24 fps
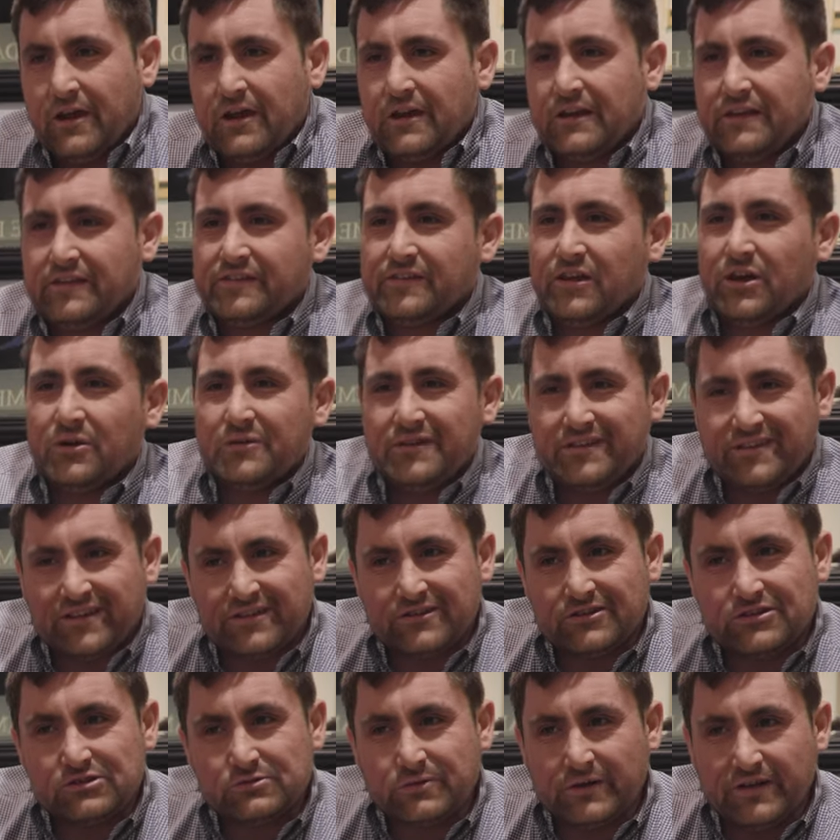This stone is
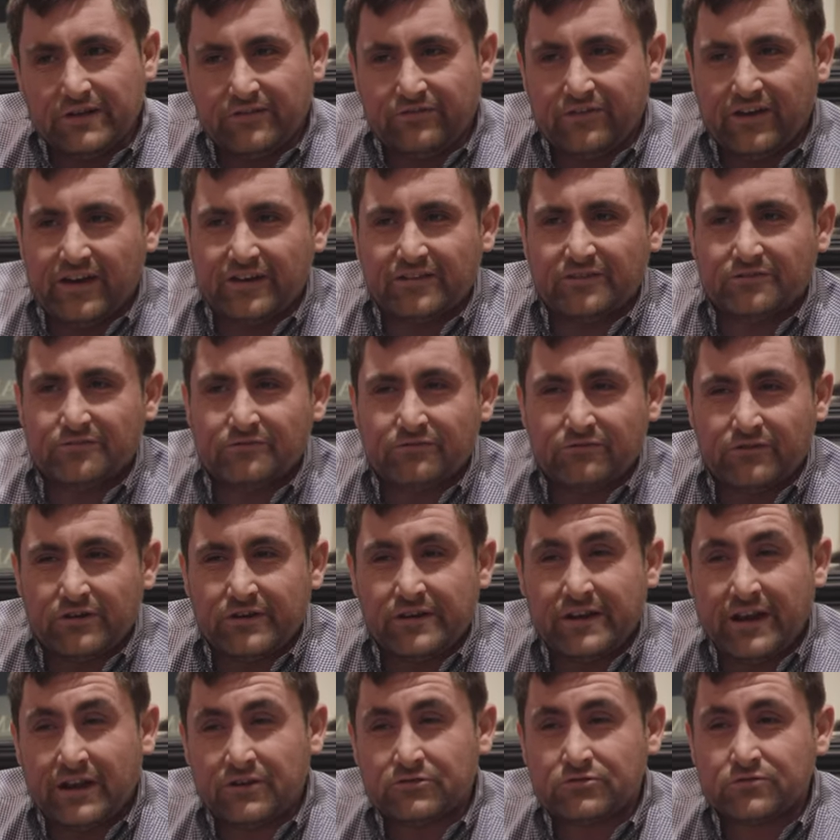under 20,000 for a
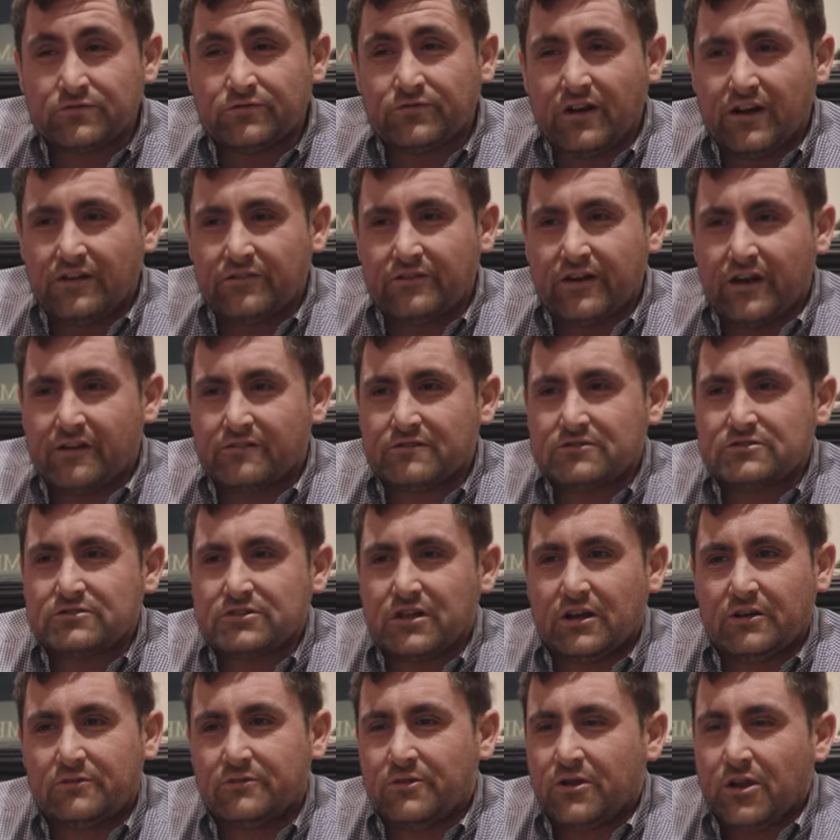natural 5-carat
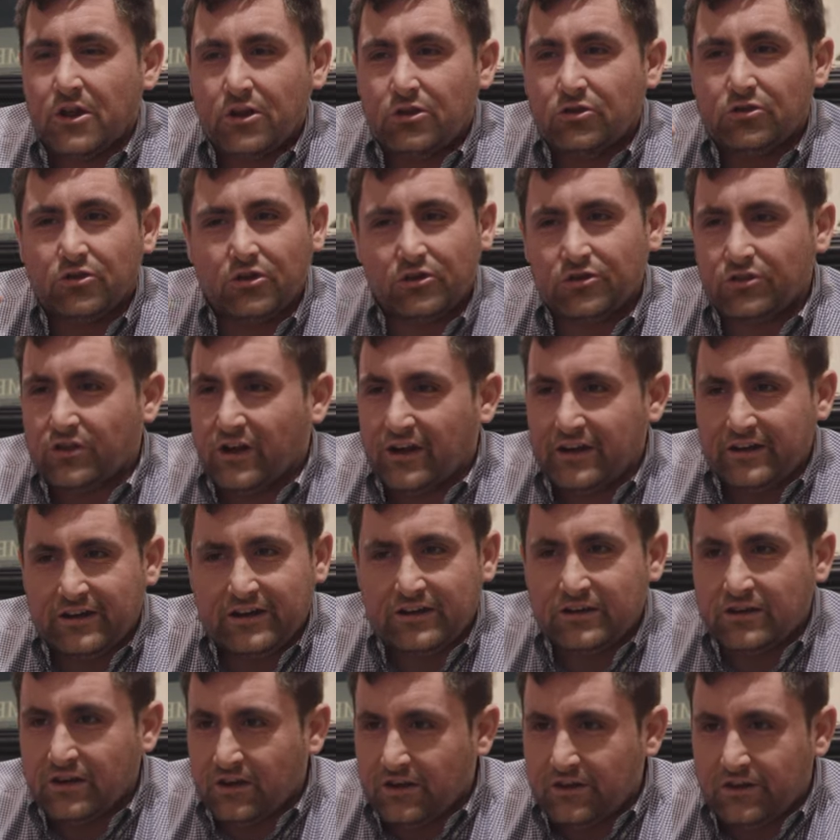stone, not
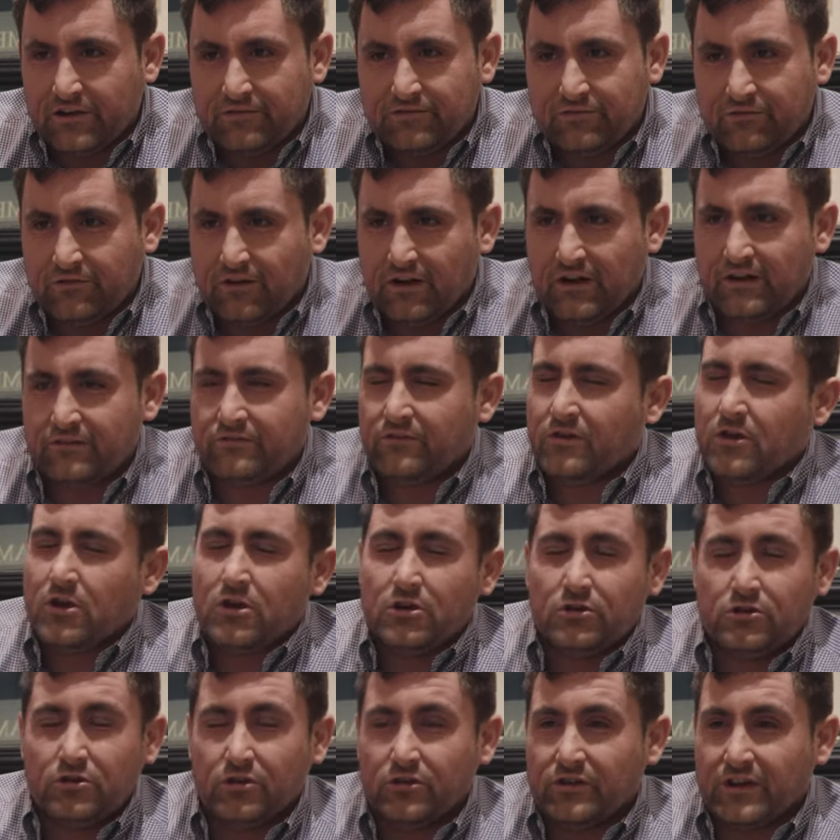
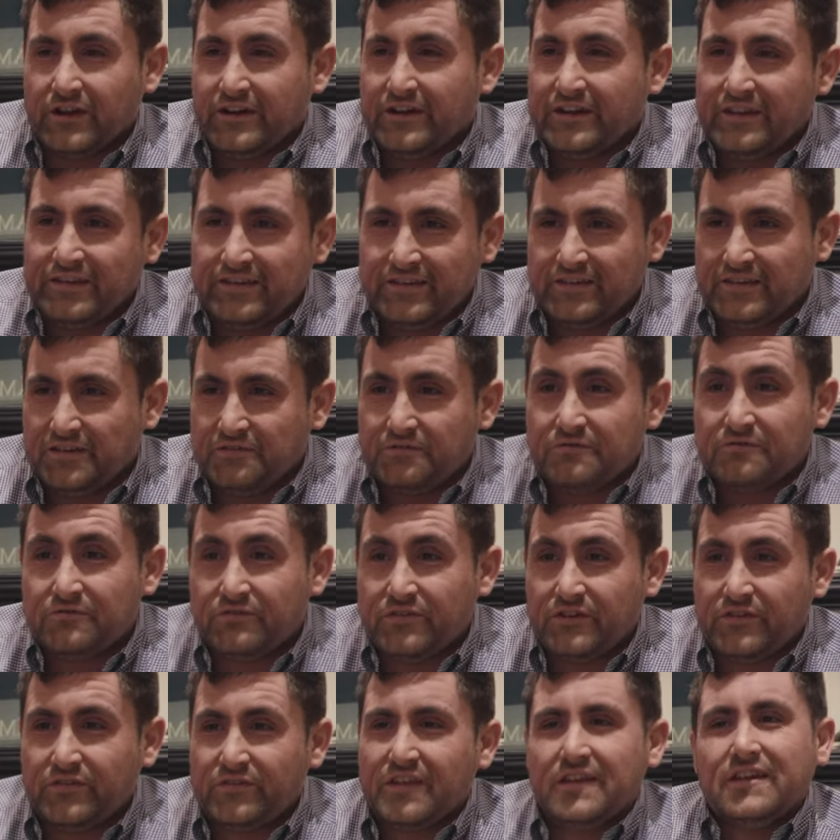19,995, not
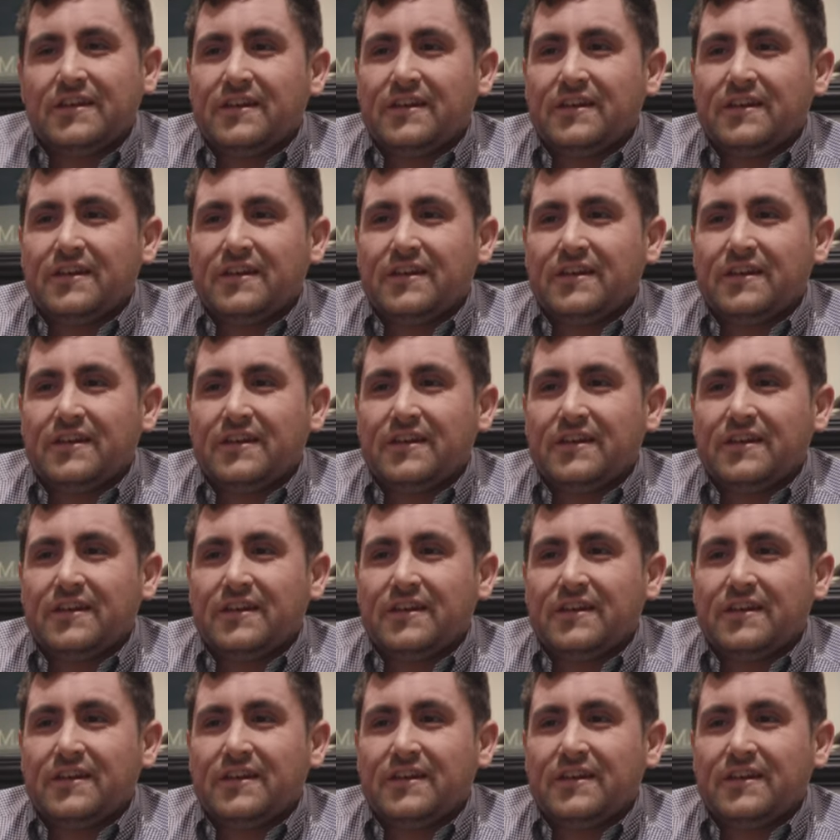19,750.